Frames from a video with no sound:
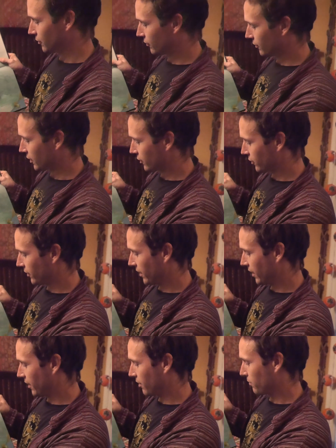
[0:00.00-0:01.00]
structure
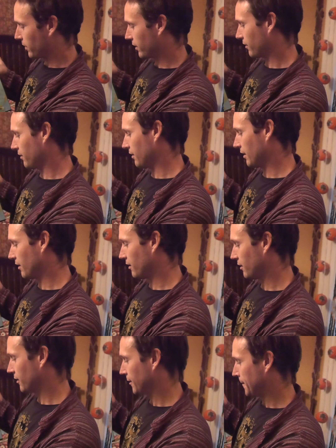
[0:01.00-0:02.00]
here with the
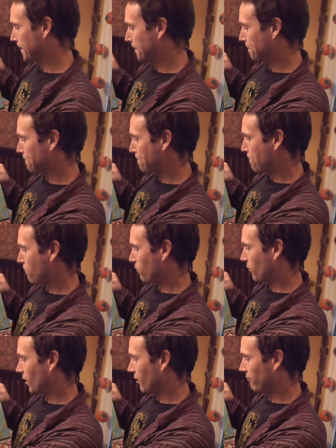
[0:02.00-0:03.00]

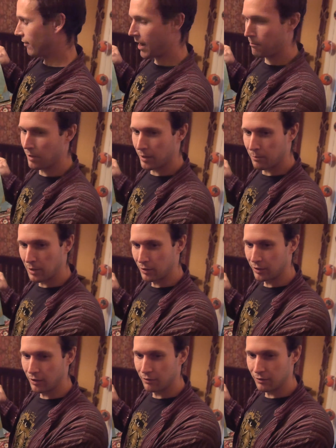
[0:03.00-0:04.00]
fabric pulled
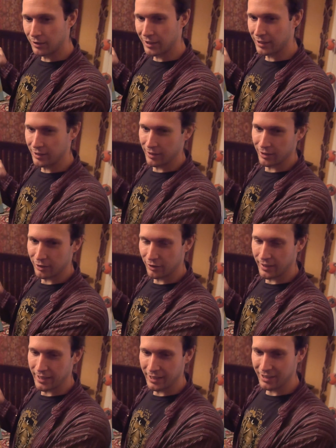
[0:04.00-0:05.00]
over it and the
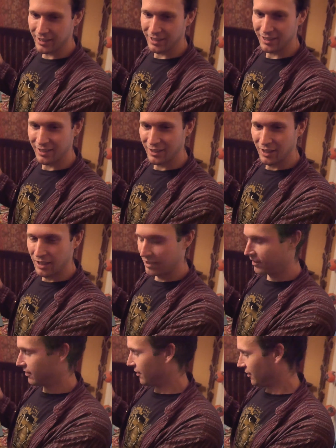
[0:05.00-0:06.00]
strings.
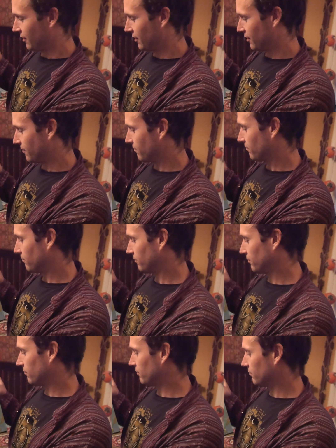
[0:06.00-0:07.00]

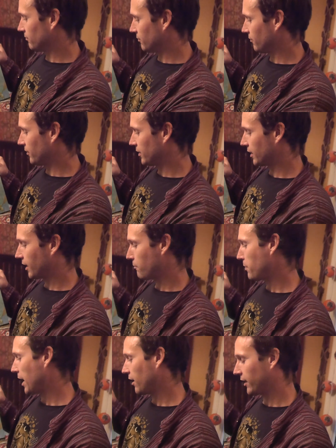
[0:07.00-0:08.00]
It's a
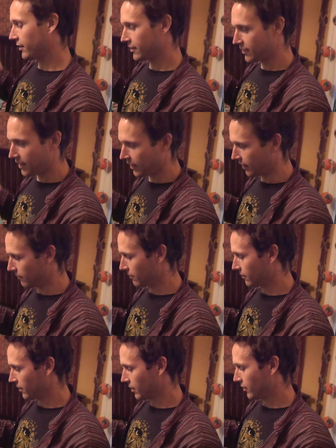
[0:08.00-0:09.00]
compelling design. I
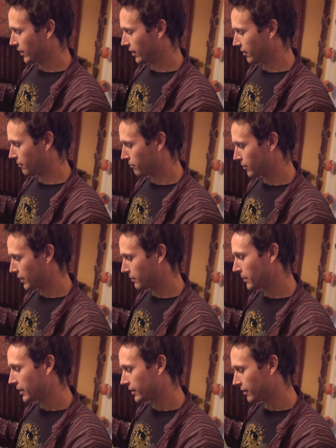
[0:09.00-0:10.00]
impress
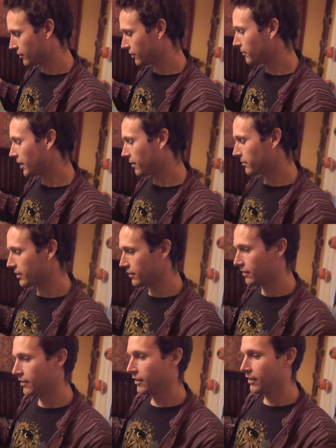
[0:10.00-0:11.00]
myself sometimes and
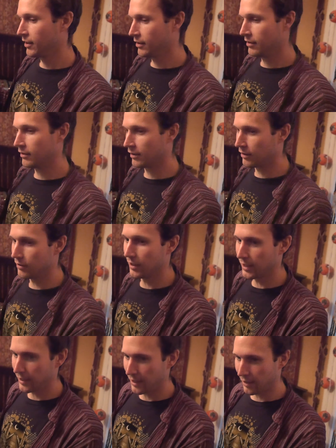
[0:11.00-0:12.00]
go
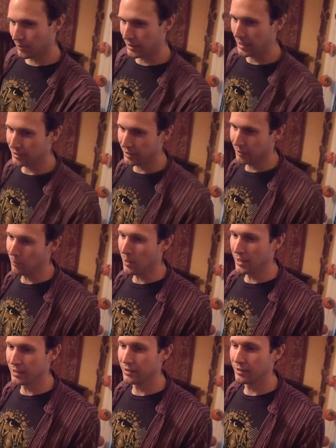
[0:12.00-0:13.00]
like, yeah, I
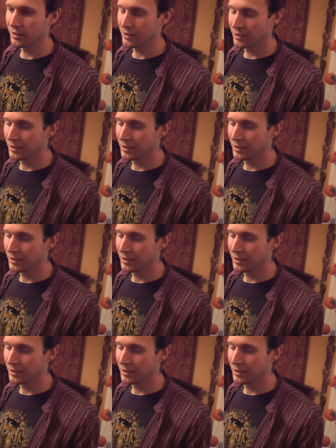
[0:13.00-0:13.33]
was